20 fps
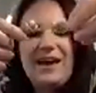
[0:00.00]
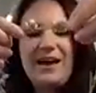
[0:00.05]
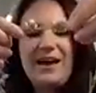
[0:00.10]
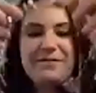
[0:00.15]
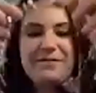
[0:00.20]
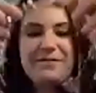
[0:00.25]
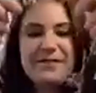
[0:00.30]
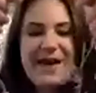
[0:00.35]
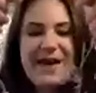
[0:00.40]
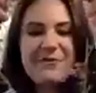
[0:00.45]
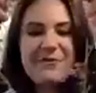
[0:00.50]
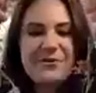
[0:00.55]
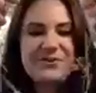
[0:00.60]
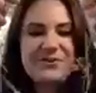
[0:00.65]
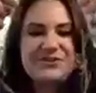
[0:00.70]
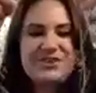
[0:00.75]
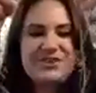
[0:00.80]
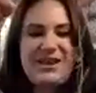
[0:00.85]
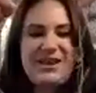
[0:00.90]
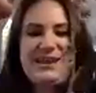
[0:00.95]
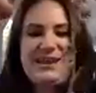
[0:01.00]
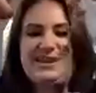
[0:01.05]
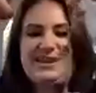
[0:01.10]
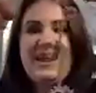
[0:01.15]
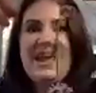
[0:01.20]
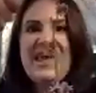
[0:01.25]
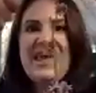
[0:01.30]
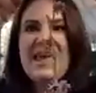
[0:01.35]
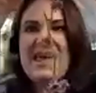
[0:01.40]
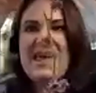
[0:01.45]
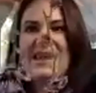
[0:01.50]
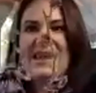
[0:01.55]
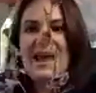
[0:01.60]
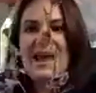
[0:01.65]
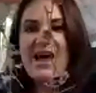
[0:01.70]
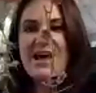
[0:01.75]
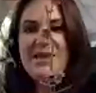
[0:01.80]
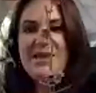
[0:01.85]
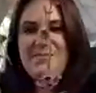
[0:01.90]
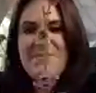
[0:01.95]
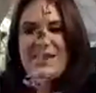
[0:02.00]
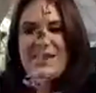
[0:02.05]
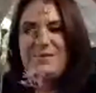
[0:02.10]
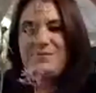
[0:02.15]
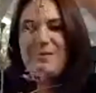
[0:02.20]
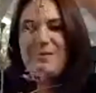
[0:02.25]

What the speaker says: a flower chain, and I made